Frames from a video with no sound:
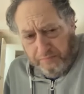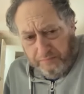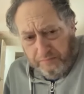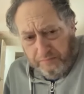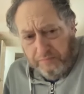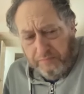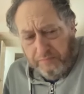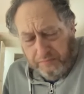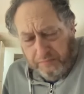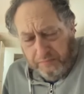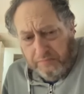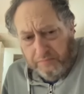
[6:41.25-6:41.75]

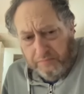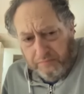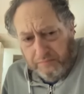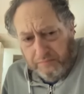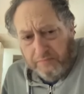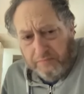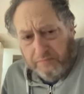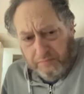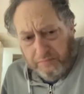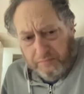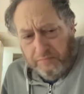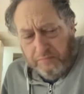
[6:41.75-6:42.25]

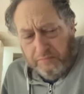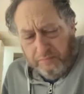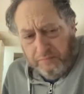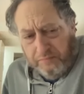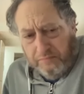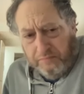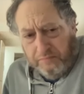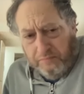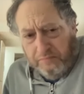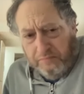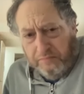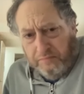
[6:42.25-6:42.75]

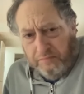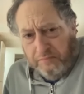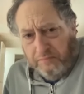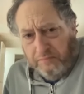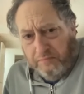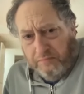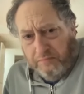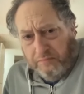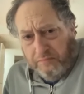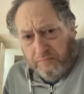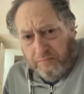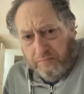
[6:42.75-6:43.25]

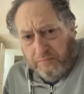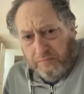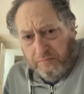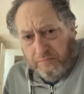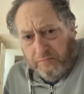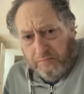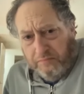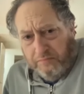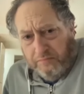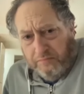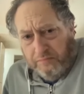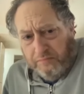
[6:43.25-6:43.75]

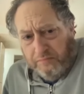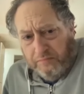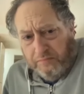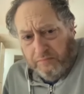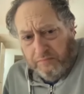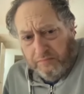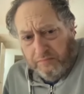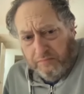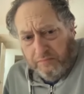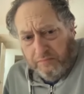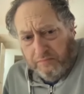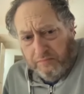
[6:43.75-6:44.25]

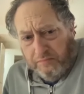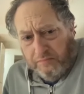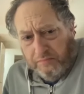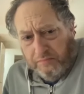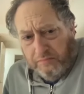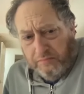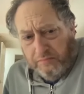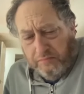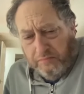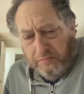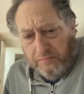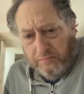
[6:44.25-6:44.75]

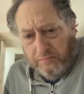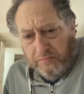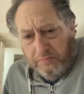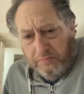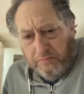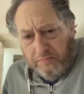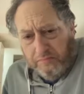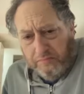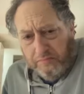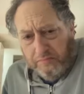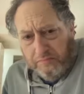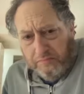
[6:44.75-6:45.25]
(not speaking)